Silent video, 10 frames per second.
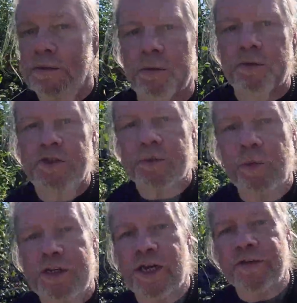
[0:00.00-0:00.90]
So we're just
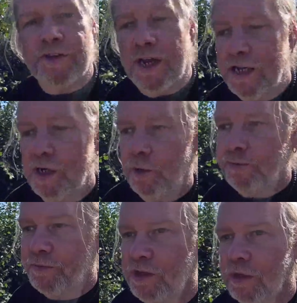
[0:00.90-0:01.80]
walking down this lane
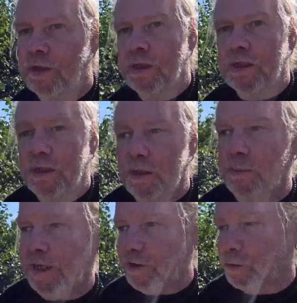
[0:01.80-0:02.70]

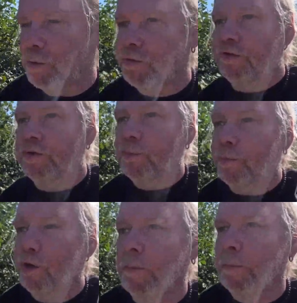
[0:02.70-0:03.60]
back towards
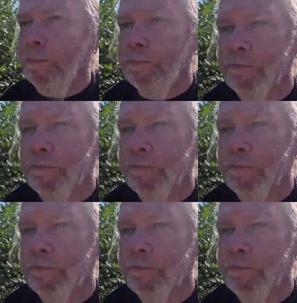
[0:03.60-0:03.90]
Brockham.